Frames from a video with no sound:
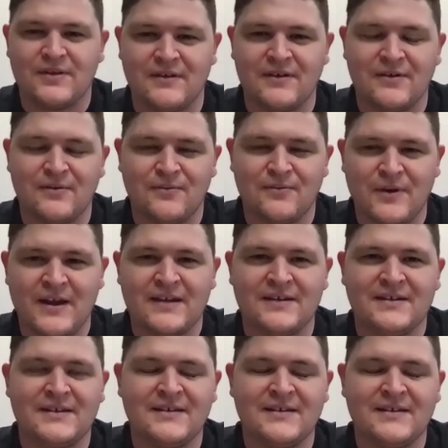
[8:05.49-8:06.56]

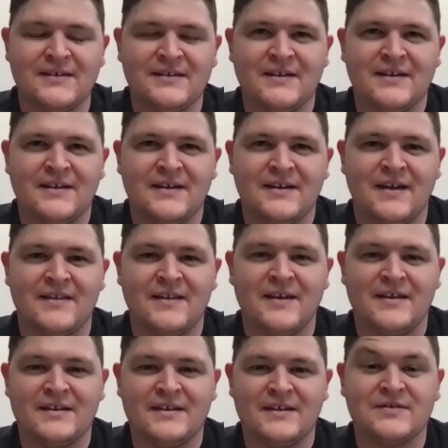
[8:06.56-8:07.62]
Randy,
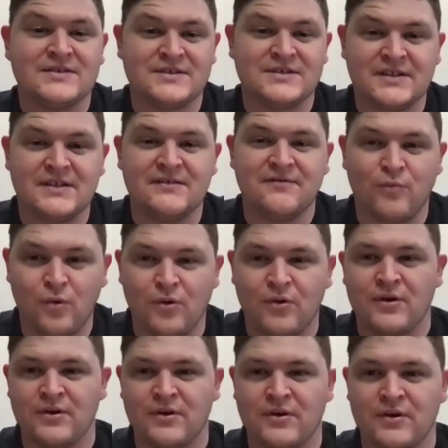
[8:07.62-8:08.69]
and then even Steve
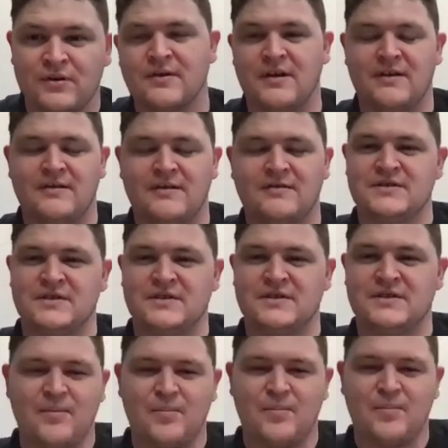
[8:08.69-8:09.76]
Ward kind of
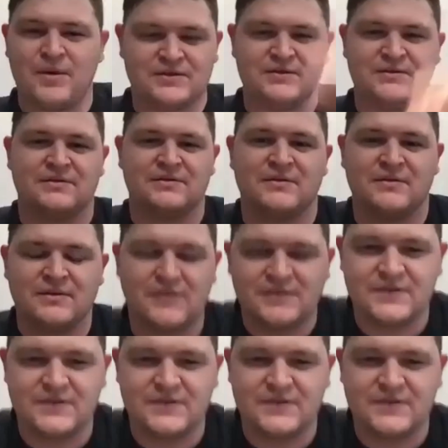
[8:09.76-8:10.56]
is in that picture.